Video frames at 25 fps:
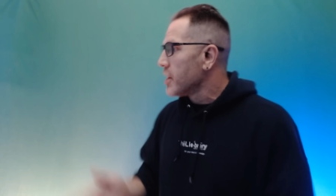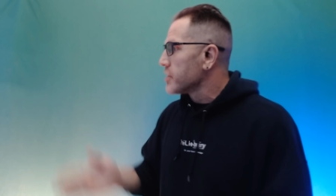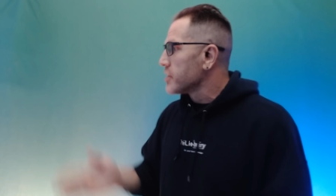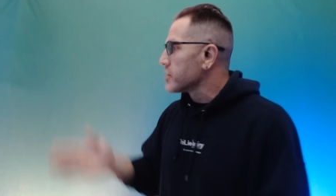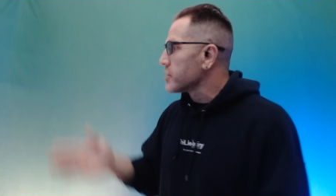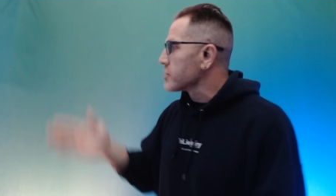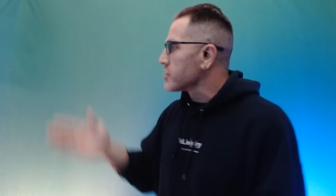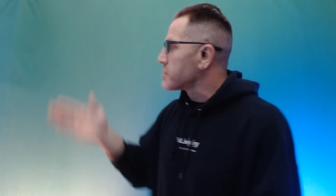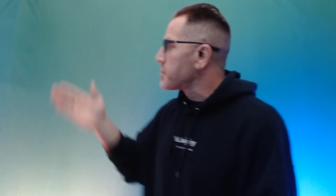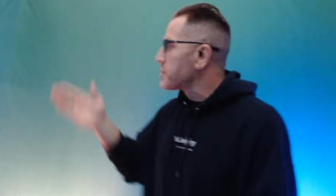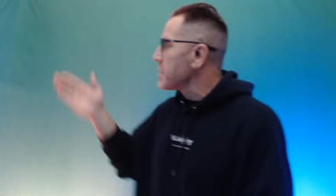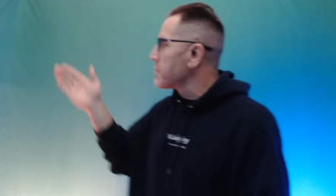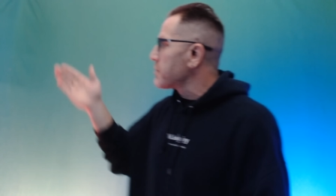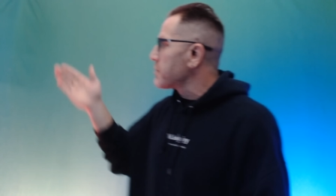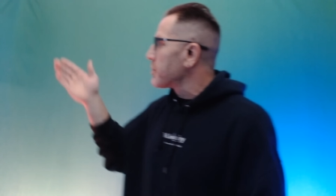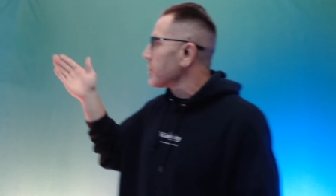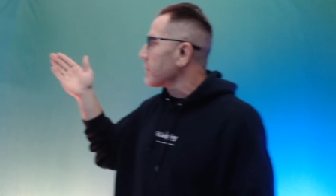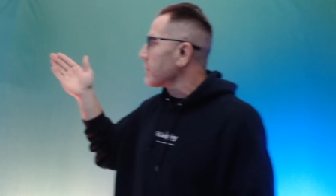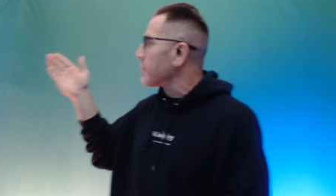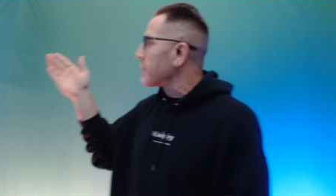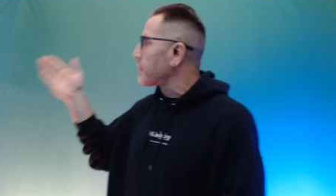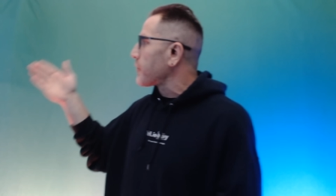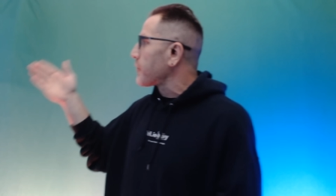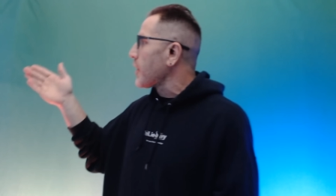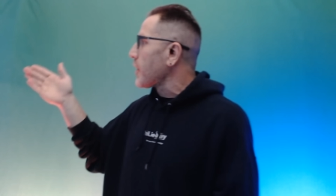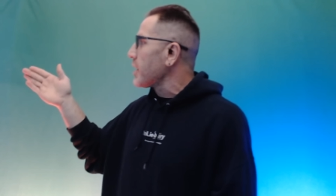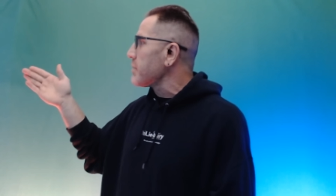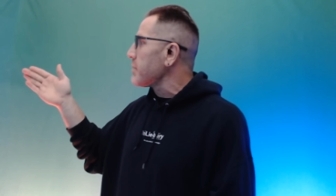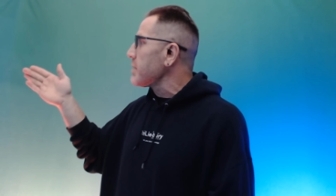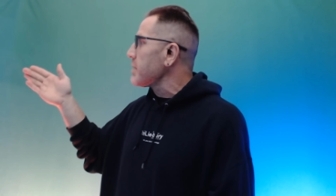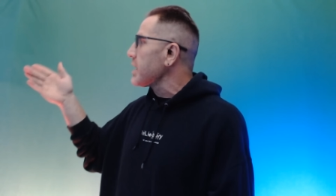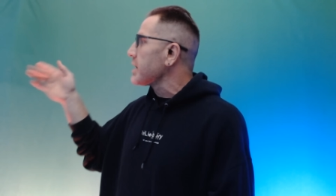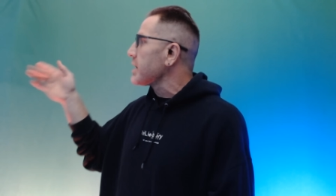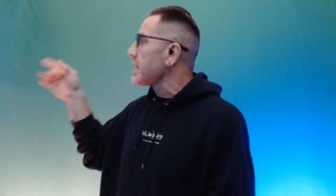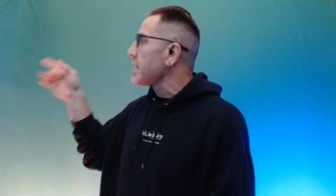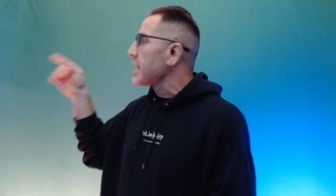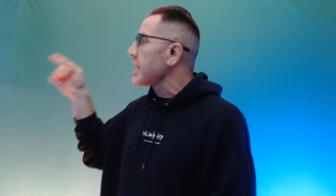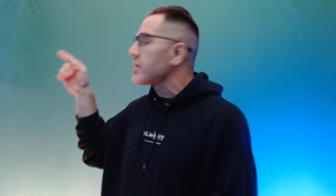There's people in front of
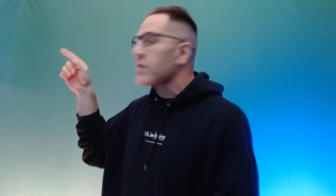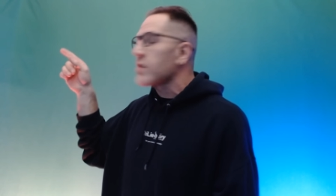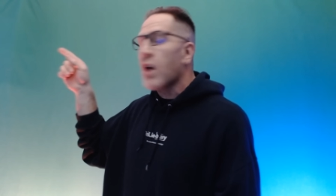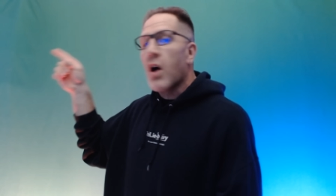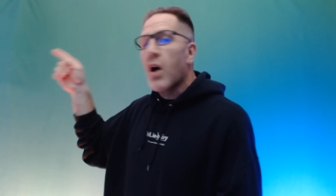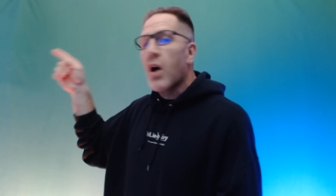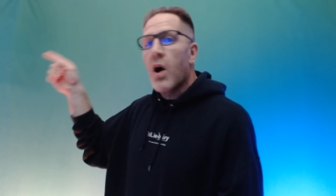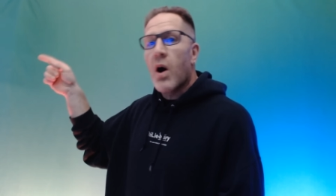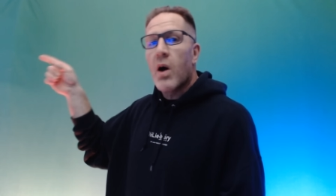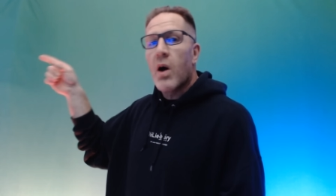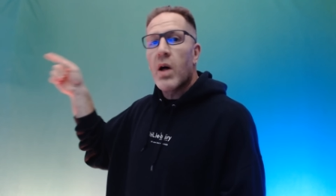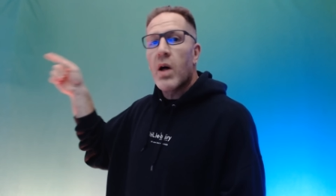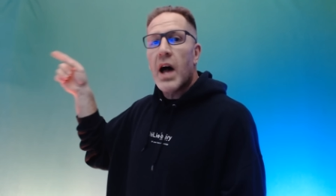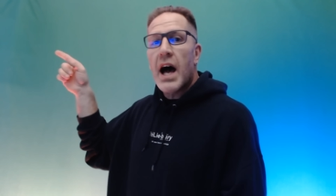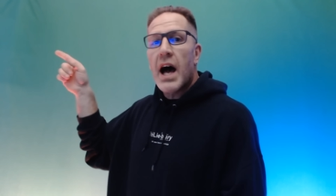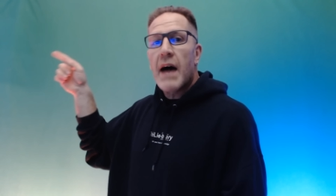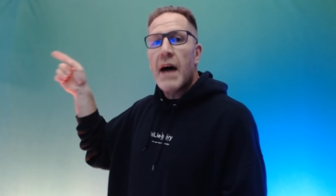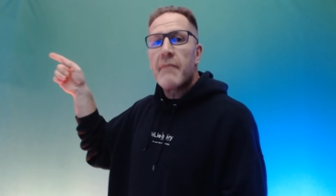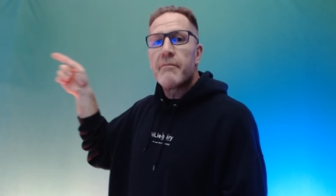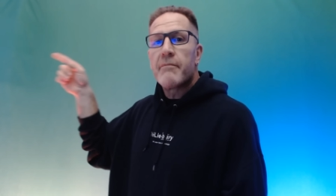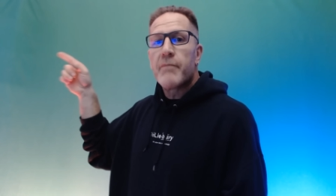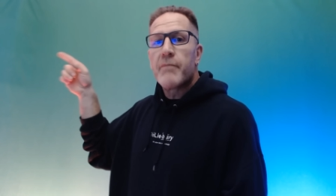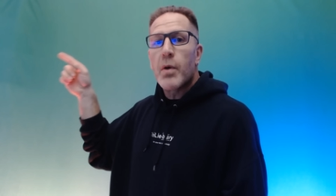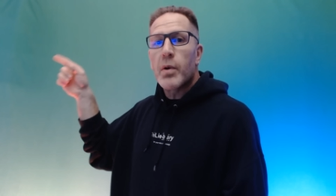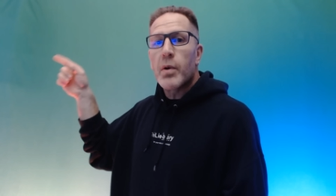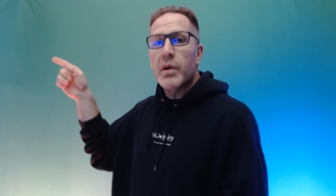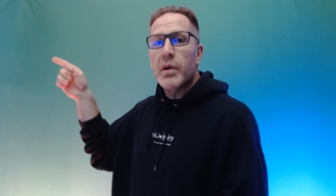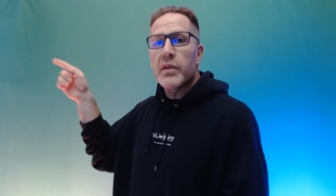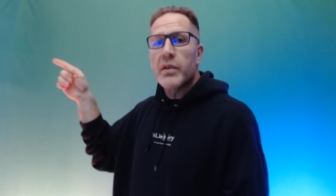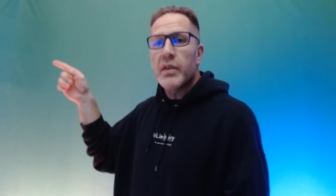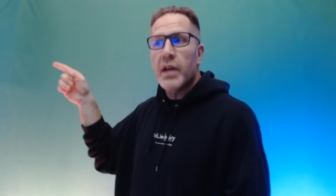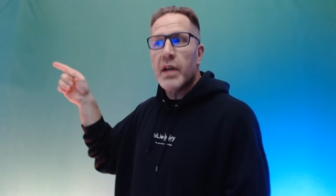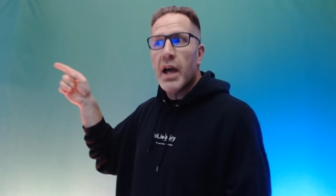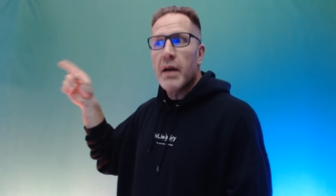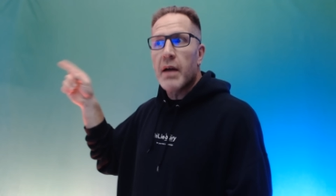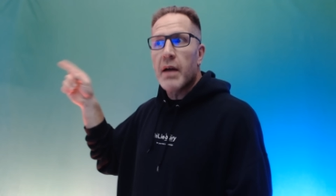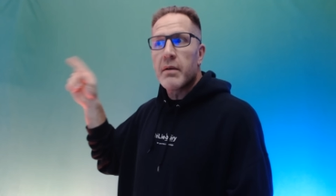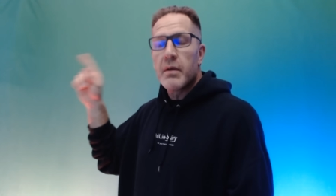me, and that's all I'm
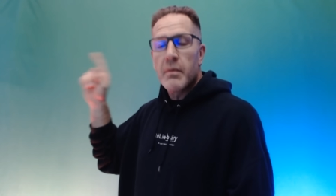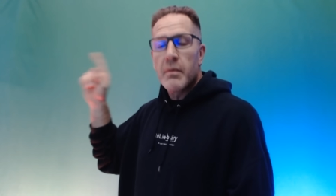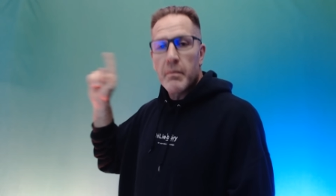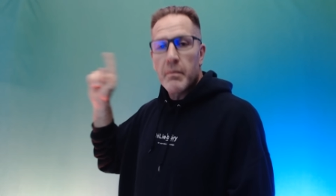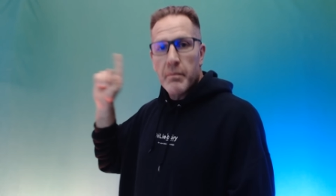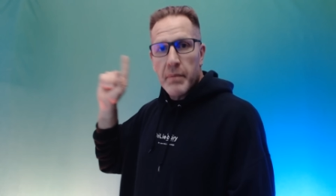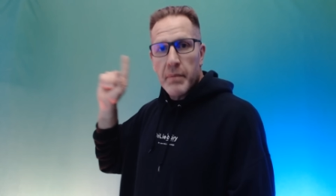focusing on.